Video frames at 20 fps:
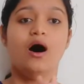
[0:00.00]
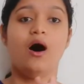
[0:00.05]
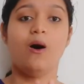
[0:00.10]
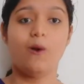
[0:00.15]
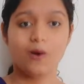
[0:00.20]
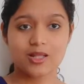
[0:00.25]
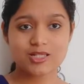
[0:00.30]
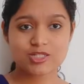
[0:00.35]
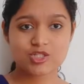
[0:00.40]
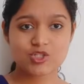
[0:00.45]

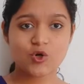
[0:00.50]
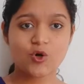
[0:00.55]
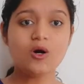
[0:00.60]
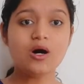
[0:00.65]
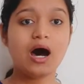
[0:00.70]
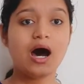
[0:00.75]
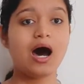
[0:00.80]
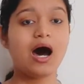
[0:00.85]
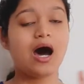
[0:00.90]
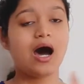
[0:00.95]

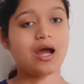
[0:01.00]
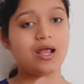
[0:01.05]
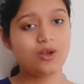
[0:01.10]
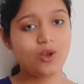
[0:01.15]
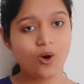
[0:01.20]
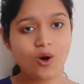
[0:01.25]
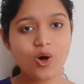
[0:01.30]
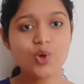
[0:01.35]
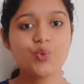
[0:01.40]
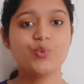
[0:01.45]
Also,
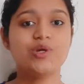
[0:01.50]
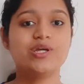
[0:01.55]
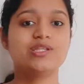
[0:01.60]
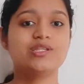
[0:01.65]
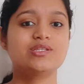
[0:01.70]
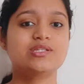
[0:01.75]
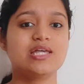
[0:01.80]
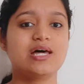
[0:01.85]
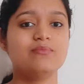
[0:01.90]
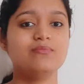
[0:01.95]
along with
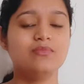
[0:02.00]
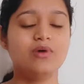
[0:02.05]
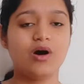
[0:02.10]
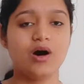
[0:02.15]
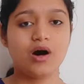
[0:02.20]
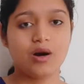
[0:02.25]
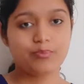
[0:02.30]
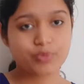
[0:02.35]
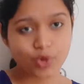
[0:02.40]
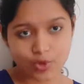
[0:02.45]
some
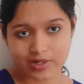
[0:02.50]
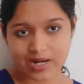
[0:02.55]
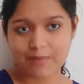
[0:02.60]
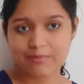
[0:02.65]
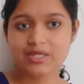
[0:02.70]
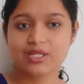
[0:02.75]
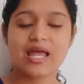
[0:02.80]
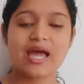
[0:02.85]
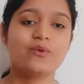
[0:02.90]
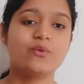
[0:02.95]

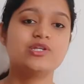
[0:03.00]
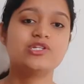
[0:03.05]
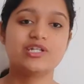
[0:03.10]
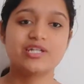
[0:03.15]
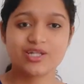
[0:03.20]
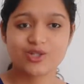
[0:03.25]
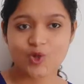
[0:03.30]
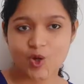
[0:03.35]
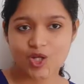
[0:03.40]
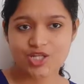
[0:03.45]
programming language or
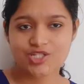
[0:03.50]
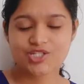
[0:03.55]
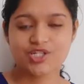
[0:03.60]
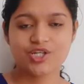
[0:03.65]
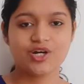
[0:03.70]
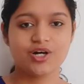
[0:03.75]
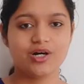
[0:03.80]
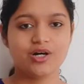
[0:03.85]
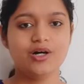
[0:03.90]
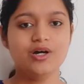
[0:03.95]
technology,
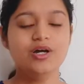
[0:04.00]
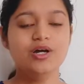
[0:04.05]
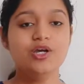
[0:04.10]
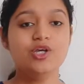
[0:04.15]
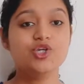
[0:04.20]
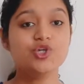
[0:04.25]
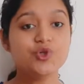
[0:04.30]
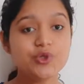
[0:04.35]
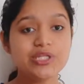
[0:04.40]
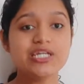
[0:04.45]

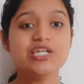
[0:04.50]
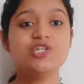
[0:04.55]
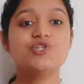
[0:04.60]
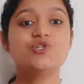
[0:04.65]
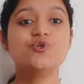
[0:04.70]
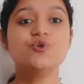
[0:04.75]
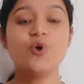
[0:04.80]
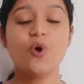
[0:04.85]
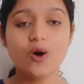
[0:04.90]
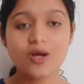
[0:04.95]
you need
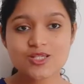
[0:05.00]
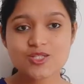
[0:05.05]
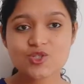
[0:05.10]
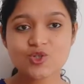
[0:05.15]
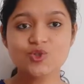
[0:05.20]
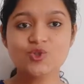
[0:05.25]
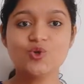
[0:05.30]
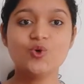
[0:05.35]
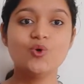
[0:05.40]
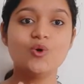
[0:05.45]
to also
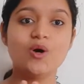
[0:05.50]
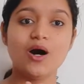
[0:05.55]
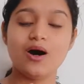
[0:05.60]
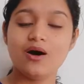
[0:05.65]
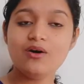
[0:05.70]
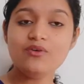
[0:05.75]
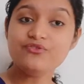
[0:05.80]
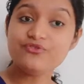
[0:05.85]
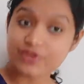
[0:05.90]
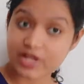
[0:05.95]
know
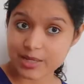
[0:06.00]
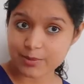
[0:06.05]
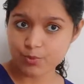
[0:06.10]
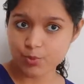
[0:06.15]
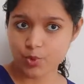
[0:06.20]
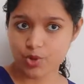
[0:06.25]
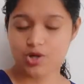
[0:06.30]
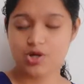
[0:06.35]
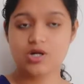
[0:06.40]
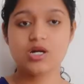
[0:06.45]
a
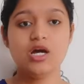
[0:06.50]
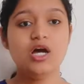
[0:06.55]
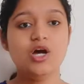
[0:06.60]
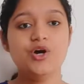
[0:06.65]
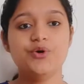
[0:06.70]
framework